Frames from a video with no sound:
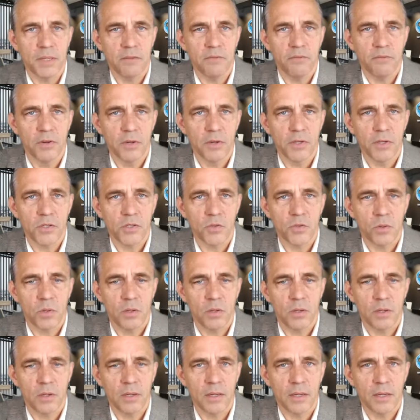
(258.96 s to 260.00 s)
be very
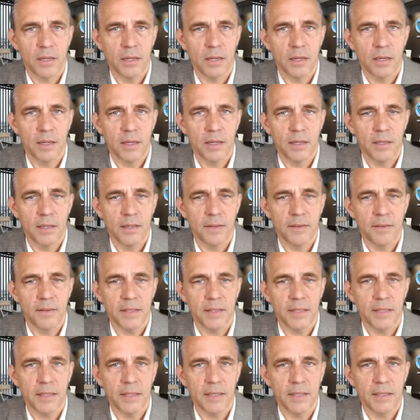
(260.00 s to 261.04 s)
strong on
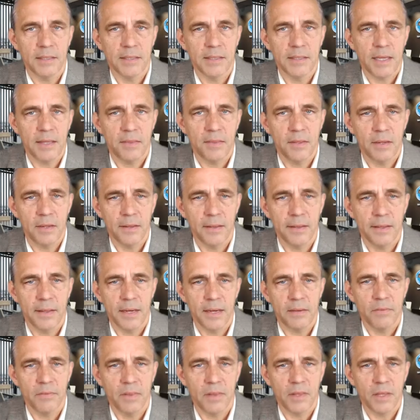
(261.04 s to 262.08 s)
the 10th and the
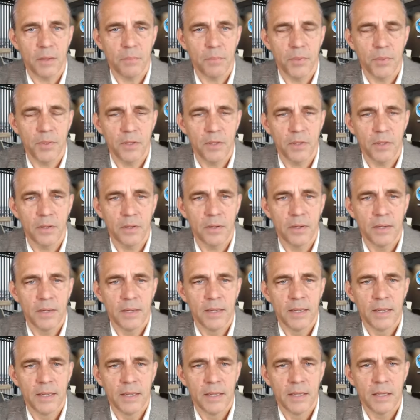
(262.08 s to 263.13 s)
11th up here
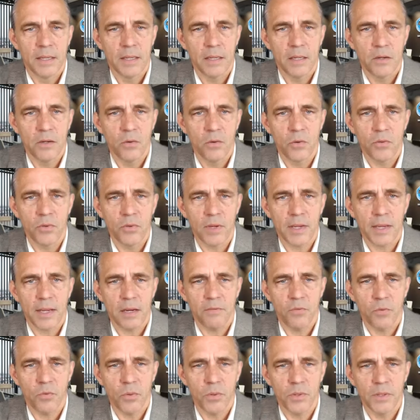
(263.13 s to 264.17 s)
in Northern
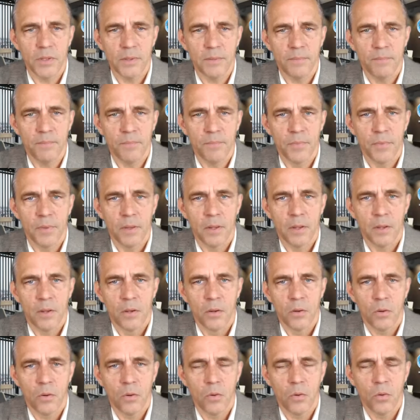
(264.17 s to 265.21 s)
California
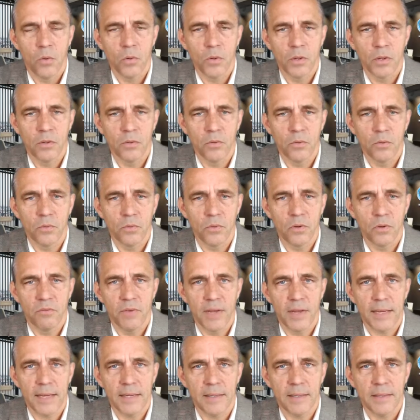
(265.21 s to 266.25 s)
or in Northern
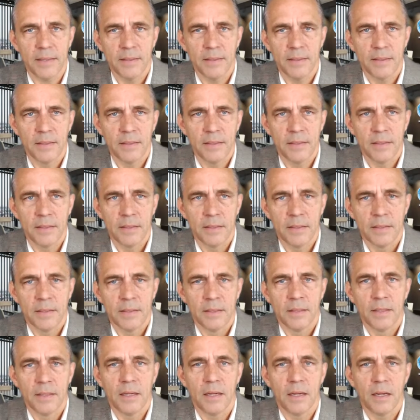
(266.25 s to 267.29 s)
Nevada
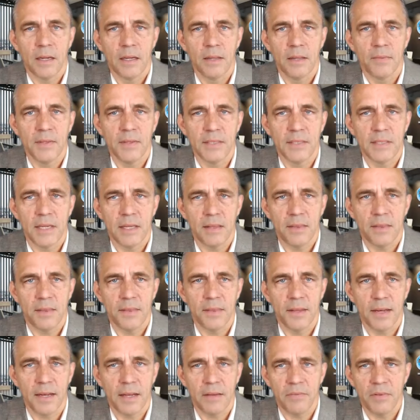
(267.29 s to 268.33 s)
on the 10th
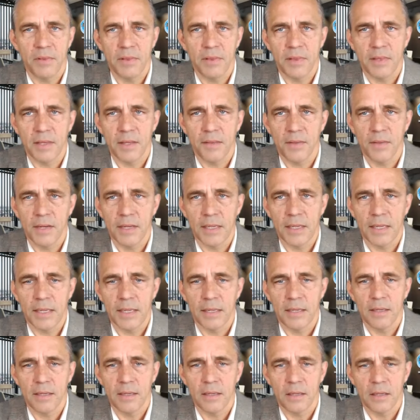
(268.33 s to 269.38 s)
and the 11th. And then
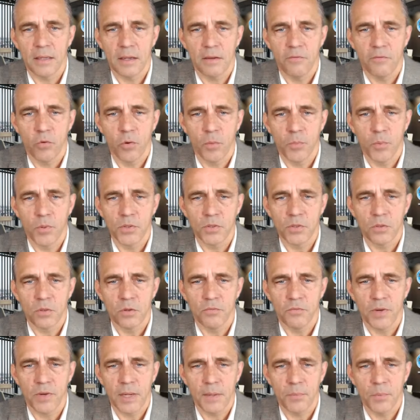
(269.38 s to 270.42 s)
again, a 4.0
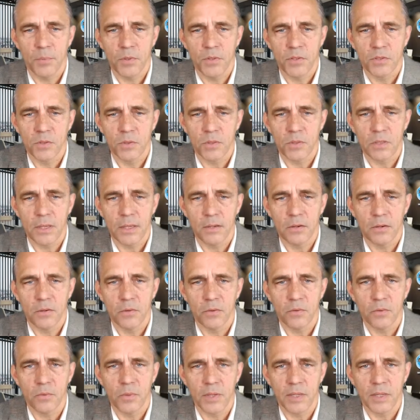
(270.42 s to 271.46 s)
to 5.0
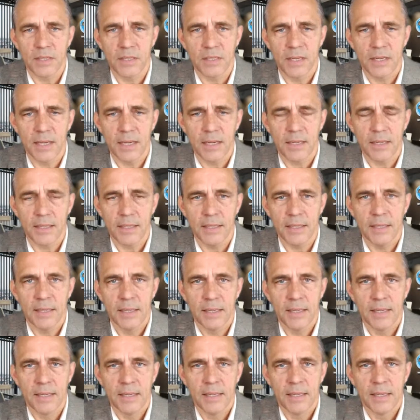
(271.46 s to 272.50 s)
earthquake is likely
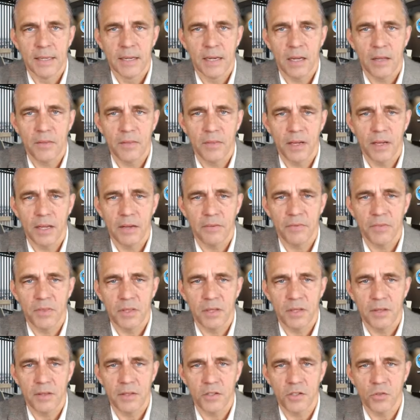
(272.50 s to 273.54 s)
on the
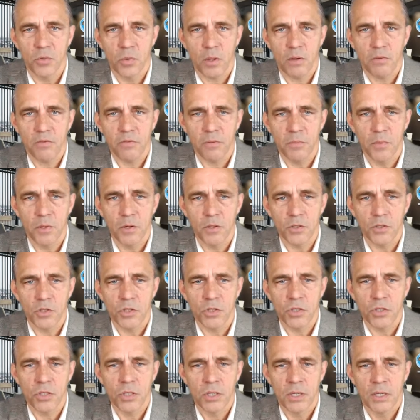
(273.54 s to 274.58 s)
11th and the 12th of
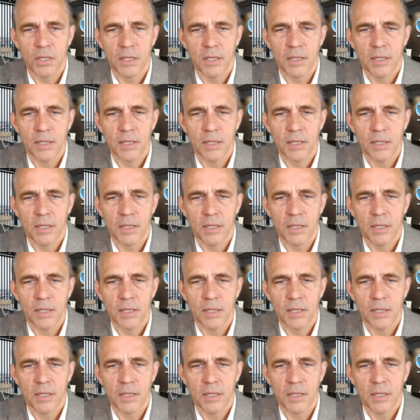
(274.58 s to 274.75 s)
March